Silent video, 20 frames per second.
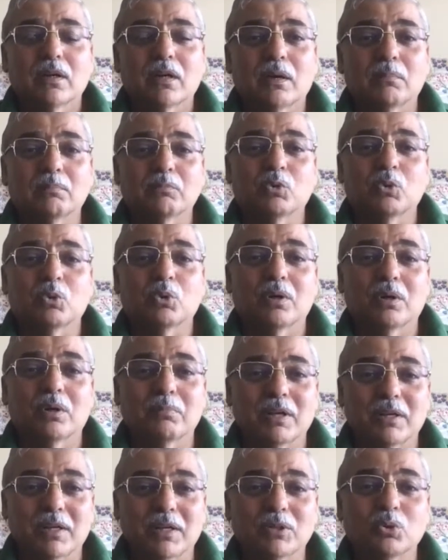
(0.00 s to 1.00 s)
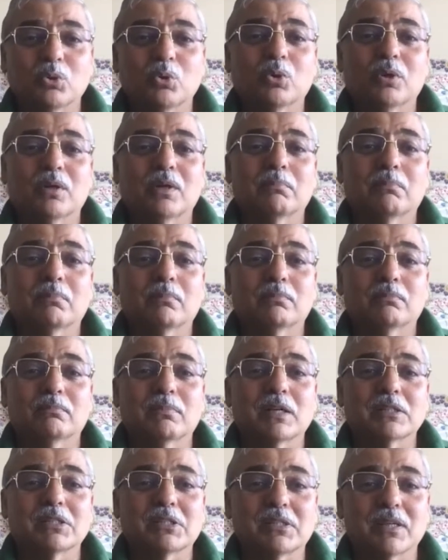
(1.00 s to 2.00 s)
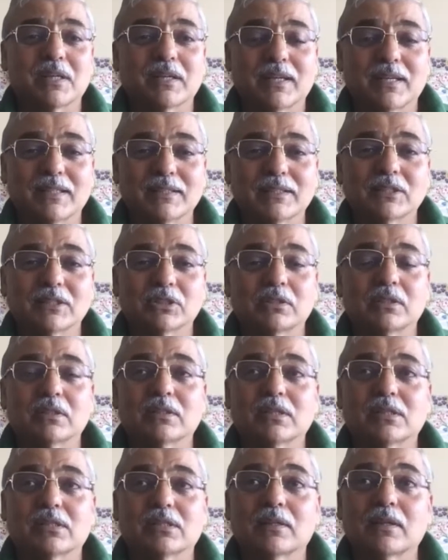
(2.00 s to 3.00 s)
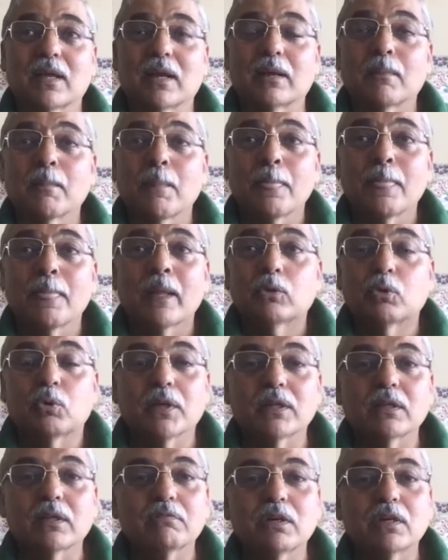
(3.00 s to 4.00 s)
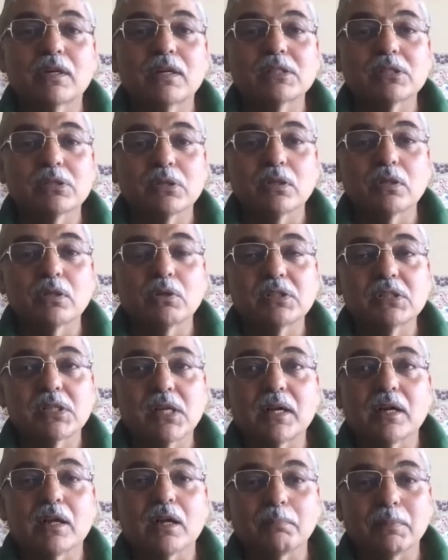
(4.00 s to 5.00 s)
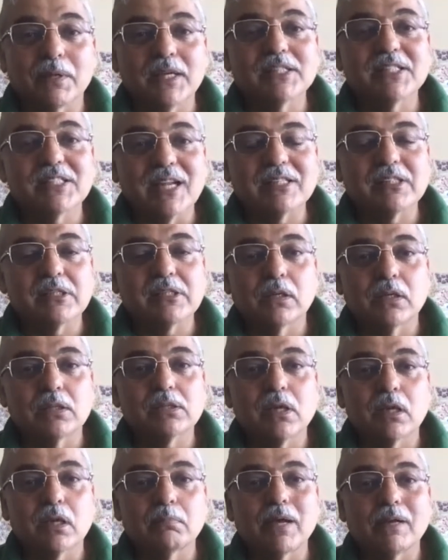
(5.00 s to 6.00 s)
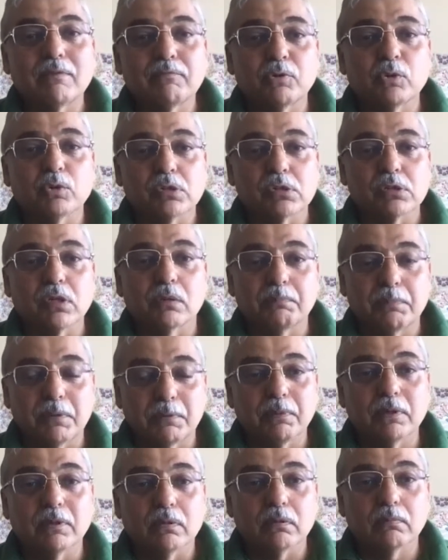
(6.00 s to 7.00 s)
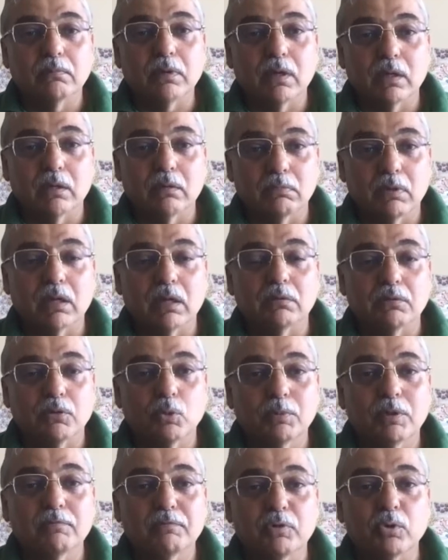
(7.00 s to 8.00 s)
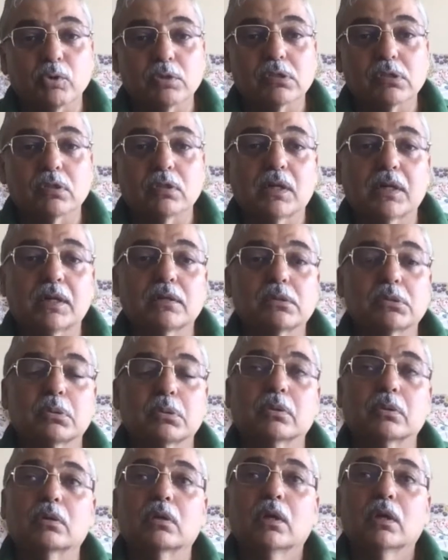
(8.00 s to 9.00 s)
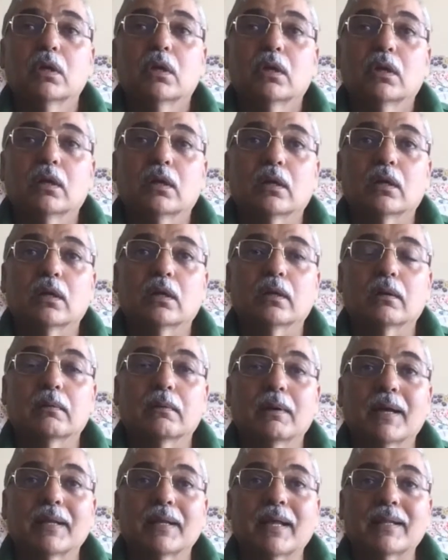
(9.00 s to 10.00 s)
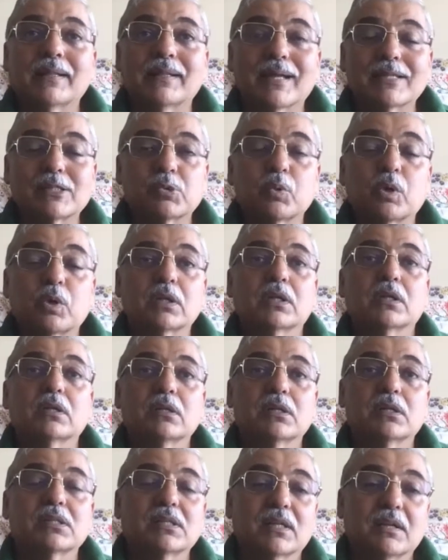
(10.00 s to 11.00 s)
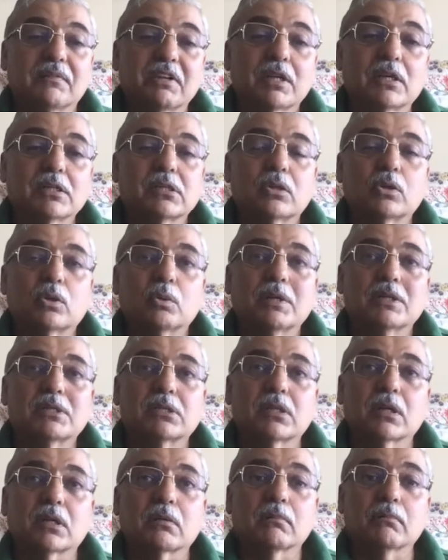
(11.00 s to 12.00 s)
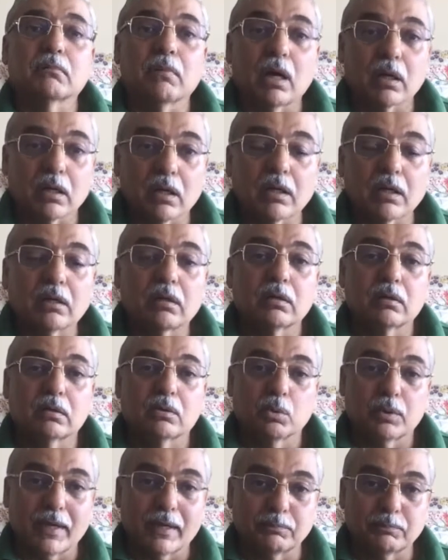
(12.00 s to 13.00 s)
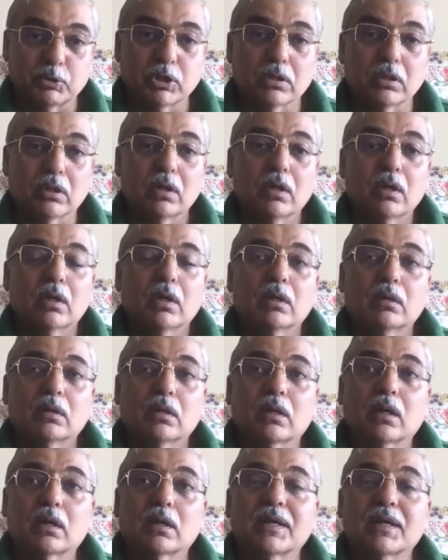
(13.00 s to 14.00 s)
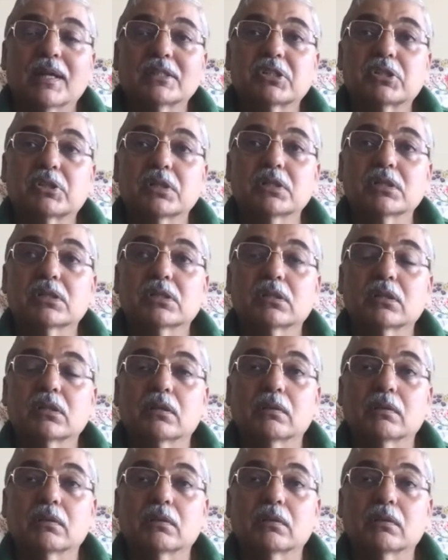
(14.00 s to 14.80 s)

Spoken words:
hum do, hamare do, and mass sterilization and this and that. Today, the world has turned on its head. Our biggest asset is our man force, our people, our human force, right? So, and that's what is giving us a domestic market to capture. There are industries,